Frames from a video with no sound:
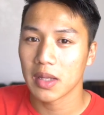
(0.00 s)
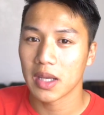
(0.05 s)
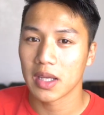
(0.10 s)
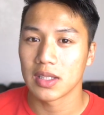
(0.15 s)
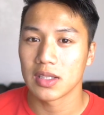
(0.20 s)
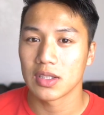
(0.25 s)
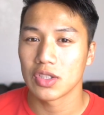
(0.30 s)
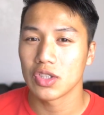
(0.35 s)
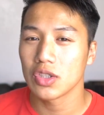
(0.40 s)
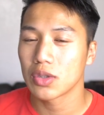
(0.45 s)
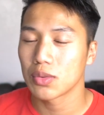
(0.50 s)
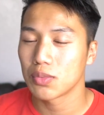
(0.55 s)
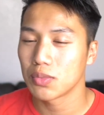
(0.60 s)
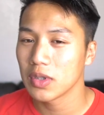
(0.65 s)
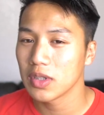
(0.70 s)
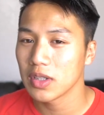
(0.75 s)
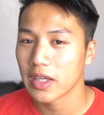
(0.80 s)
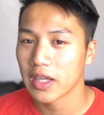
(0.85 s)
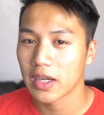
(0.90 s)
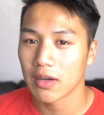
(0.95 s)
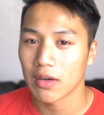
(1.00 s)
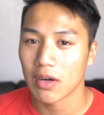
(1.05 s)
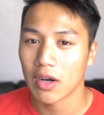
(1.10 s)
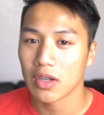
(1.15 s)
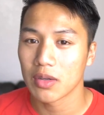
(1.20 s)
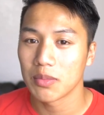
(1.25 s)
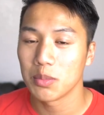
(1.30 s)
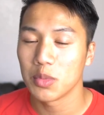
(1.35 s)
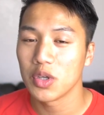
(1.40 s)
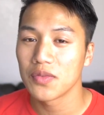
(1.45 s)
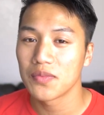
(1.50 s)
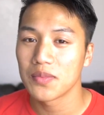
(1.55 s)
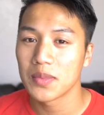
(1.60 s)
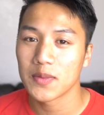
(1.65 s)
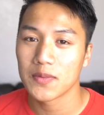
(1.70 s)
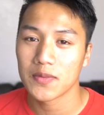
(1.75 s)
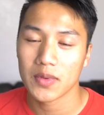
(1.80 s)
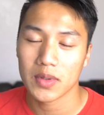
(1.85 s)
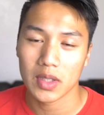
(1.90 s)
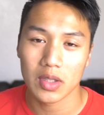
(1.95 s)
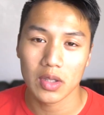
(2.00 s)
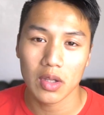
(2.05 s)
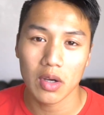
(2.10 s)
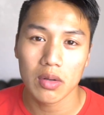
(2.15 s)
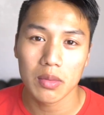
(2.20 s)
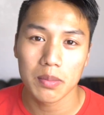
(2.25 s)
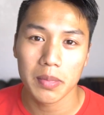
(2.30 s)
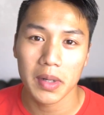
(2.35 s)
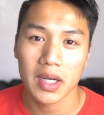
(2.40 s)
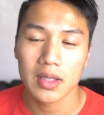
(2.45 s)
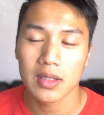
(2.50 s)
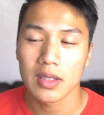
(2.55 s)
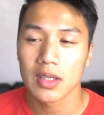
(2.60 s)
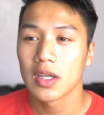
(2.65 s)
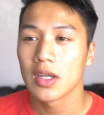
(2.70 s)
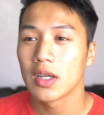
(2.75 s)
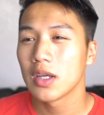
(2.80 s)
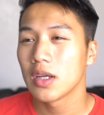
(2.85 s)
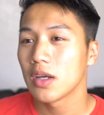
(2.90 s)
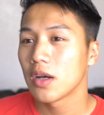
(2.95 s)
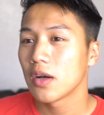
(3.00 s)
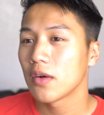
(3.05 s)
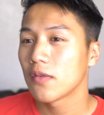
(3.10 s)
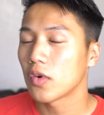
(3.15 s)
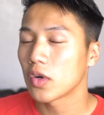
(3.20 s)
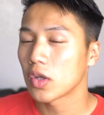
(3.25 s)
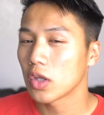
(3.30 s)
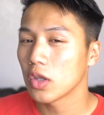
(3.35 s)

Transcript: and you can really hear all the movement from the lower bunk. For the